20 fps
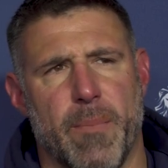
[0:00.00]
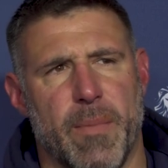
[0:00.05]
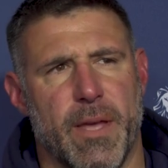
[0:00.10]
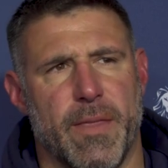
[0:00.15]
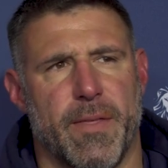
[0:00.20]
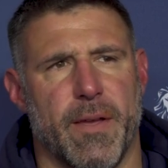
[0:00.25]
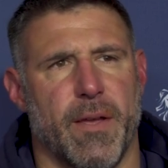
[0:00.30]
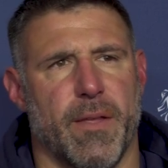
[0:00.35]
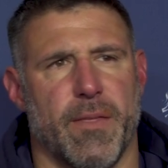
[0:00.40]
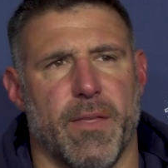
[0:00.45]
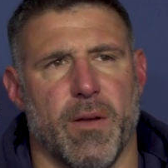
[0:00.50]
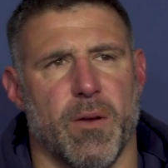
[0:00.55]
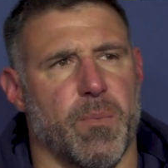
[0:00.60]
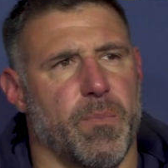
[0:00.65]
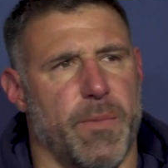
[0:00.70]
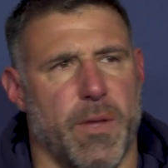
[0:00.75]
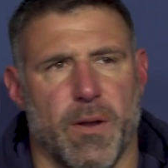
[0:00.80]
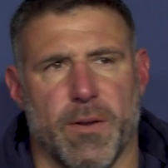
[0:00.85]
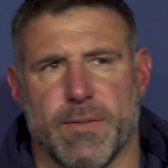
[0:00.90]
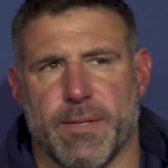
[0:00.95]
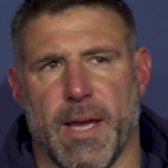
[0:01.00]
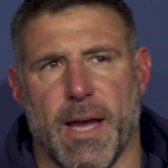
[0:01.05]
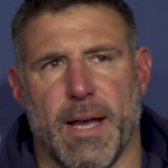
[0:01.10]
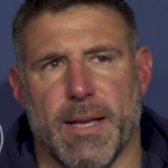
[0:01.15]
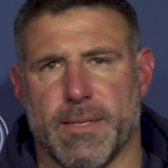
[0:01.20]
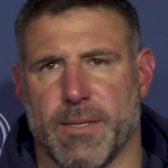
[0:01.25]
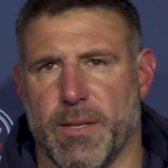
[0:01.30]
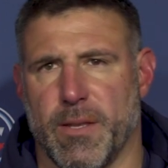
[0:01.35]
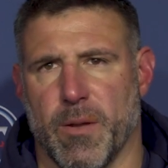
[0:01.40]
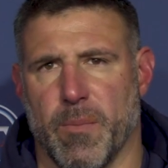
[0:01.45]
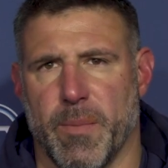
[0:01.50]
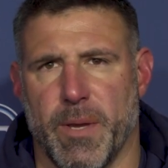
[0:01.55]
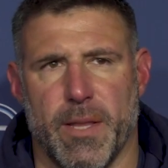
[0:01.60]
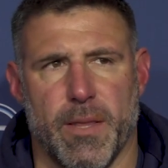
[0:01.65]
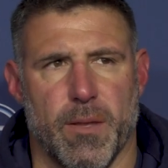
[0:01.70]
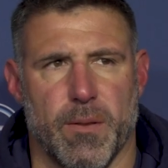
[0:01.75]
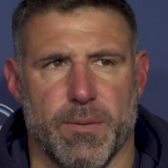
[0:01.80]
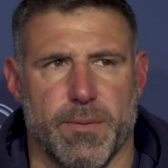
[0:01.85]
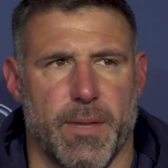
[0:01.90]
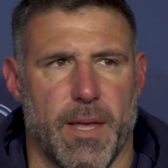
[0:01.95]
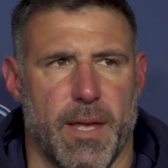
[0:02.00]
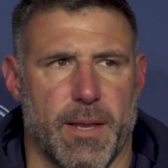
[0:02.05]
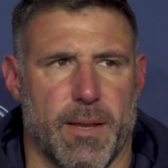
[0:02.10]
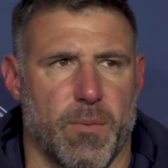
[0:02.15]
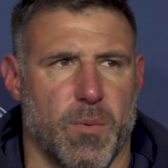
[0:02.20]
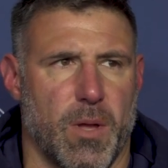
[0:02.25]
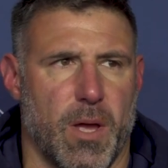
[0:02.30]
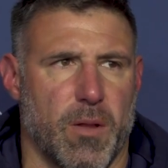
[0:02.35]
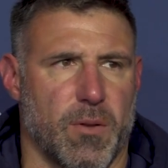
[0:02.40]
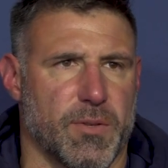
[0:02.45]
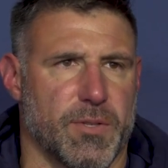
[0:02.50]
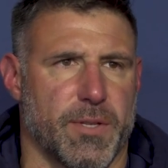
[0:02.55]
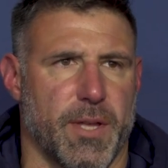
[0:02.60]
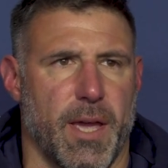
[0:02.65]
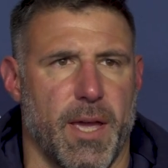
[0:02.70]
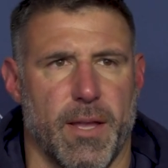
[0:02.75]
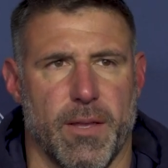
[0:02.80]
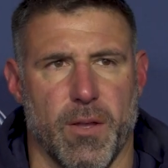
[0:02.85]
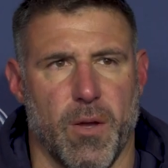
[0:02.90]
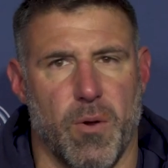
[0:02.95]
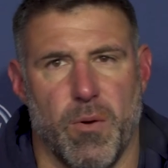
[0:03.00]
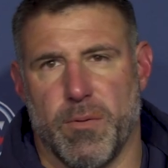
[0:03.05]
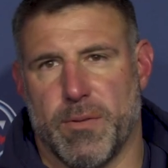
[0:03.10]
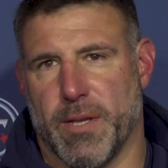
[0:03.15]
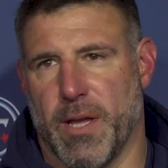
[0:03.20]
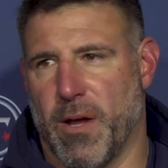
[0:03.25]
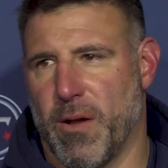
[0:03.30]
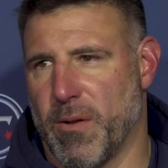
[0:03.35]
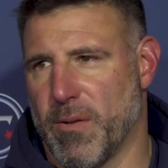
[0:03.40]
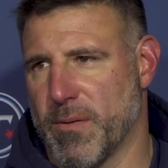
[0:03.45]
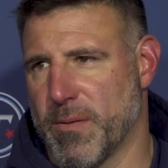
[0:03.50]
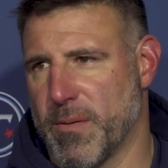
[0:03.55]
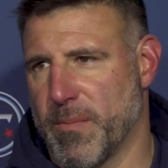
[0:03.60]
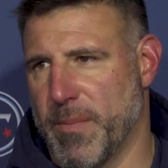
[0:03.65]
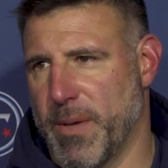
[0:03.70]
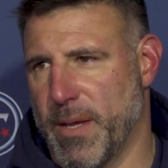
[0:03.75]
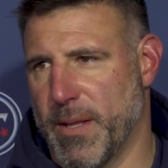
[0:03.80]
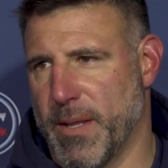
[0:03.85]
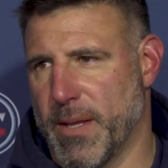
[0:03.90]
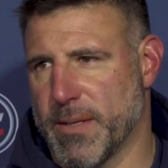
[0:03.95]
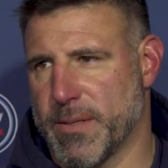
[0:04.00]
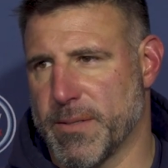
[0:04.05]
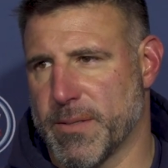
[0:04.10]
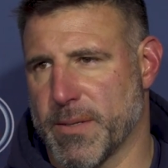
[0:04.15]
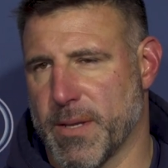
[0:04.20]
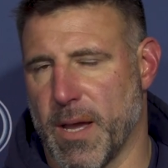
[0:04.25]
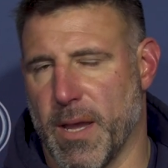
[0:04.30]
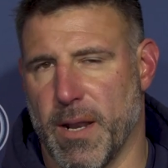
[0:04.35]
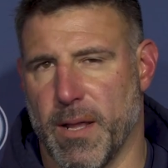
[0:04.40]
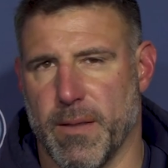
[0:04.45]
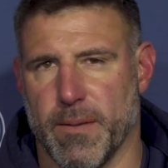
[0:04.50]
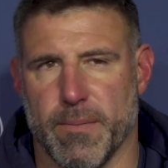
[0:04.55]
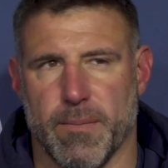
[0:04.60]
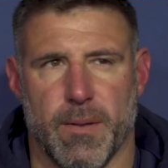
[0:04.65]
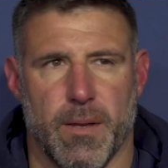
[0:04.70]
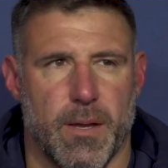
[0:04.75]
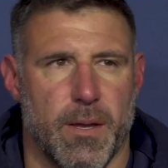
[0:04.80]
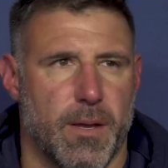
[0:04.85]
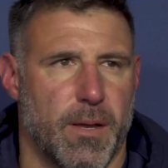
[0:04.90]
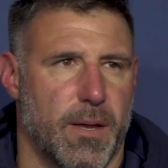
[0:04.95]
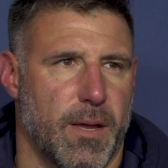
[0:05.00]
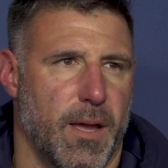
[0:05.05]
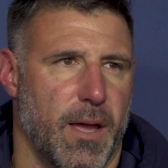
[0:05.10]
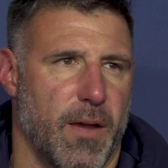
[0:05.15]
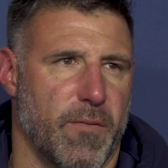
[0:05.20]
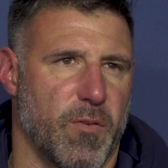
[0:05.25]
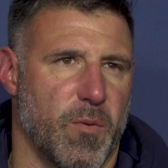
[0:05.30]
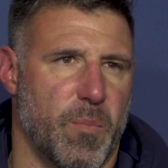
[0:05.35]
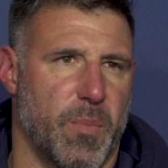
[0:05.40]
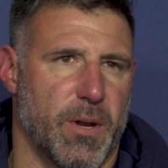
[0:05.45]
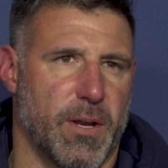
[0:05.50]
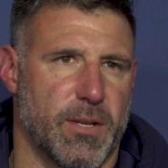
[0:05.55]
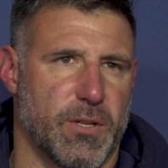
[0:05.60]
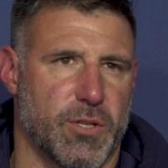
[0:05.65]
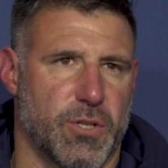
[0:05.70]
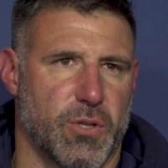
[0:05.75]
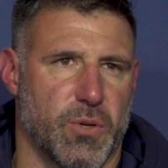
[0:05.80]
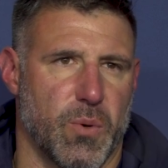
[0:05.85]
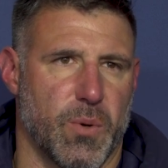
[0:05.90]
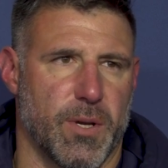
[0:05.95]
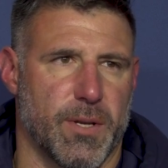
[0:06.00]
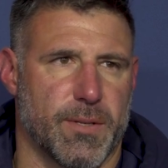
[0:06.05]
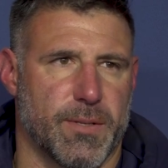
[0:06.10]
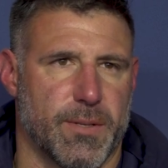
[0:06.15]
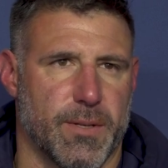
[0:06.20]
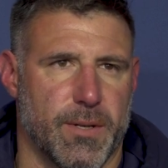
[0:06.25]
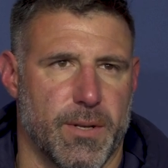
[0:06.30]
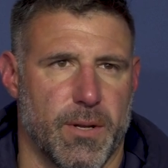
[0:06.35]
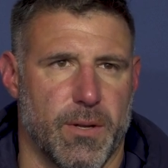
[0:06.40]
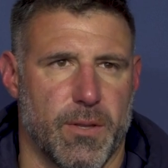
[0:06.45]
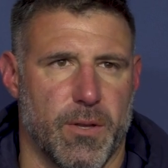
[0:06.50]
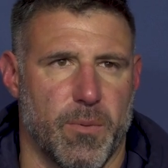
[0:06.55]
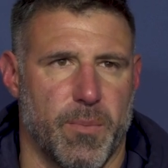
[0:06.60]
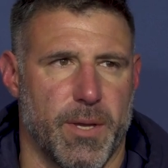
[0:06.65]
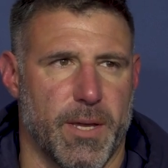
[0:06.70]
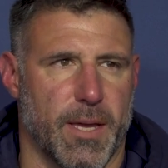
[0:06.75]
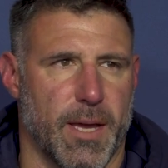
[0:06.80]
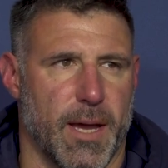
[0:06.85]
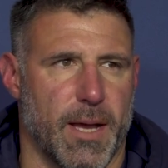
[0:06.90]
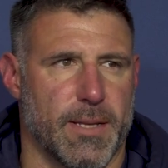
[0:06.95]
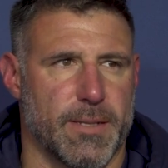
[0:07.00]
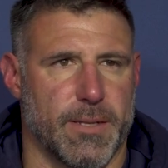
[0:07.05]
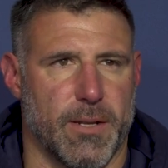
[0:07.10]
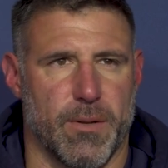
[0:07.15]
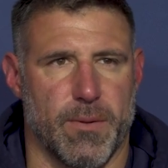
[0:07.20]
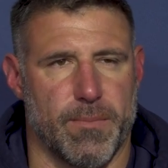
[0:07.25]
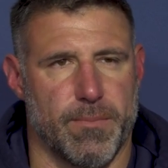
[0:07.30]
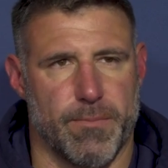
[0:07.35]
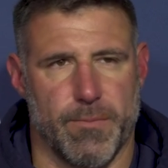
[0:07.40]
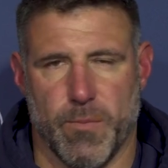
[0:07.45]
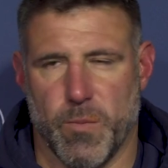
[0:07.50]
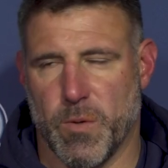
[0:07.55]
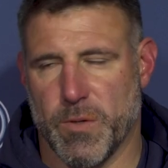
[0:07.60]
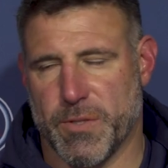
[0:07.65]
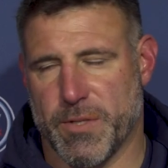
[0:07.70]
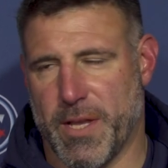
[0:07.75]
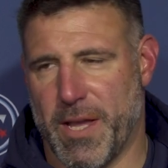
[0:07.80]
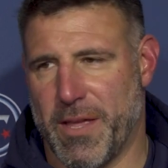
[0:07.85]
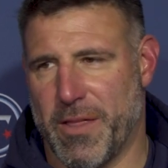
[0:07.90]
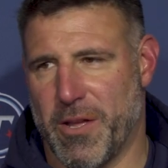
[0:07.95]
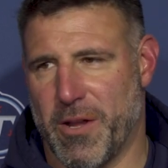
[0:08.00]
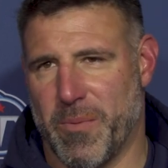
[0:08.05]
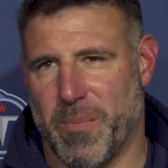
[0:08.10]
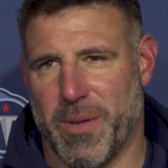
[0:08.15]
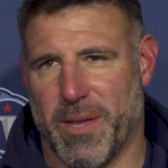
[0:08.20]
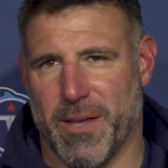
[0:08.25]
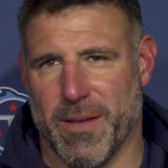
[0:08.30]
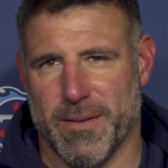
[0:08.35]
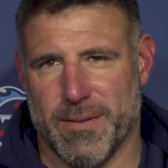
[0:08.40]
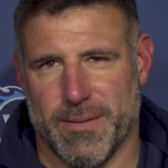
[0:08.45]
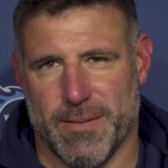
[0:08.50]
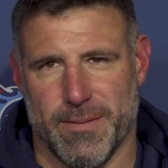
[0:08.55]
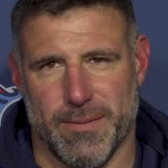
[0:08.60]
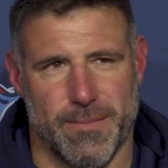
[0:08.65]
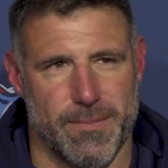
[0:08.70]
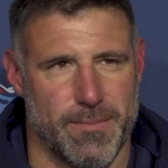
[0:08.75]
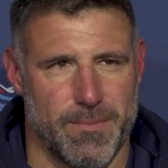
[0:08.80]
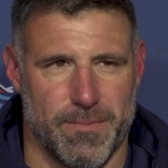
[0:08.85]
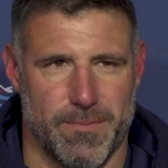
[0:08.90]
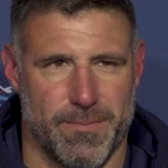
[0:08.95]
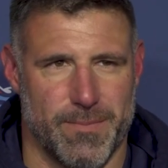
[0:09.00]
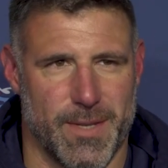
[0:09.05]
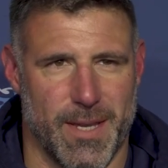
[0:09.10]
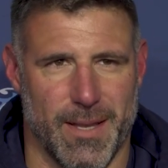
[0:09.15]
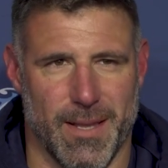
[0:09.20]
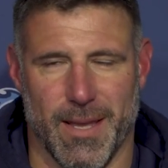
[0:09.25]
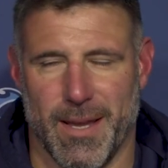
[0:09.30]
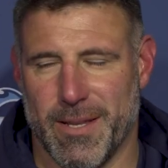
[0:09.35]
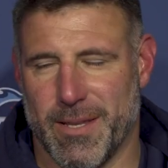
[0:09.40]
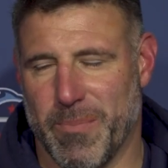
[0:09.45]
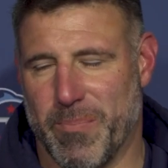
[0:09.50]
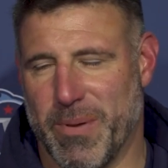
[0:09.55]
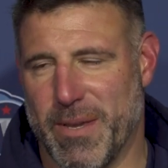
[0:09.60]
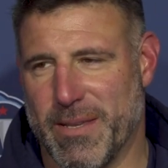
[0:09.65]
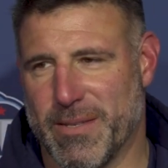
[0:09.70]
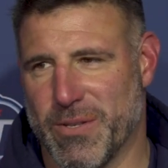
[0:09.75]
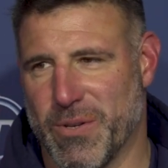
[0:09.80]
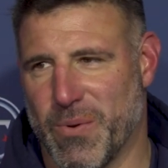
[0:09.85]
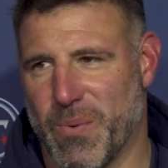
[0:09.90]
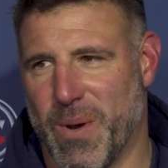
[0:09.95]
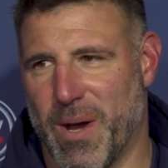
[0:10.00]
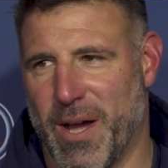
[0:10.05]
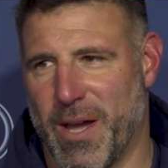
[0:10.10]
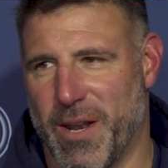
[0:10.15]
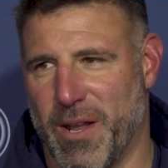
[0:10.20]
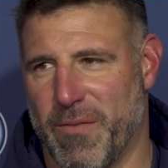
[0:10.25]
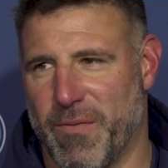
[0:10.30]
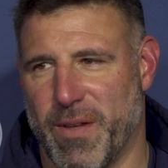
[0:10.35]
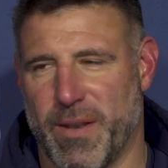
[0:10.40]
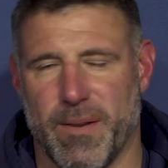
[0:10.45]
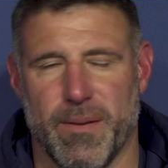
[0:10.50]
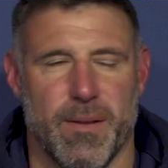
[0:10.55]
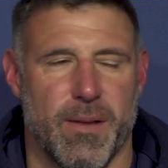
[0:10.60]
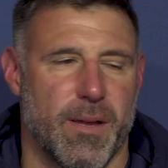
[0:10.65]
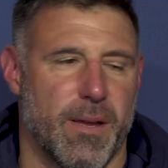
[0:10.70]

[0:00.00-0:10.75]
I mean, they, there's guys that you know, I mean, those that that'll stay at the hotel. I mean, that's kind of everybody's choice. You know, there'll be guys that will stay there because they like the peace and quiet of it.